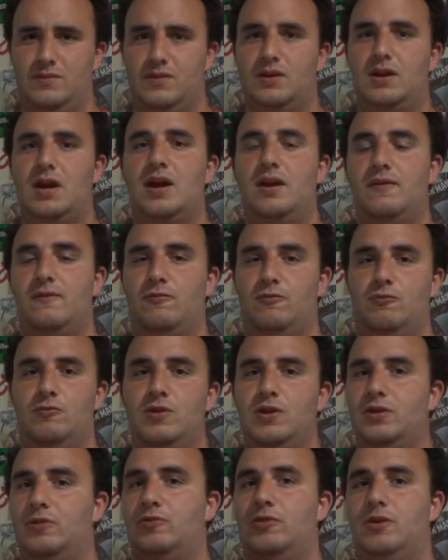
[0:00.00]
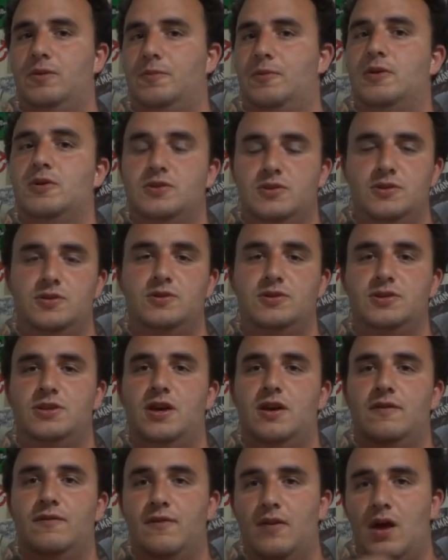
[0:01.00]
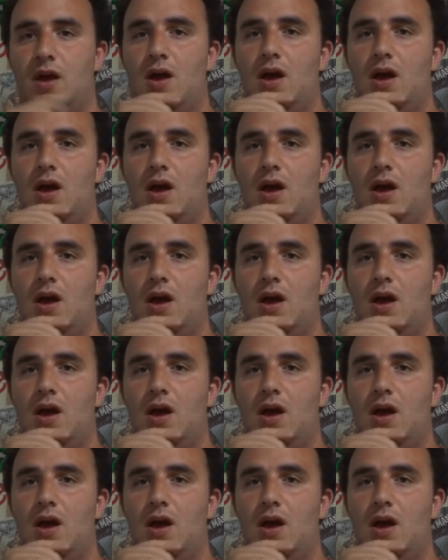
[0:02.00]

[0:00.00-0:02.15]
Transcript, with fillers: kind of really, really personal stuff.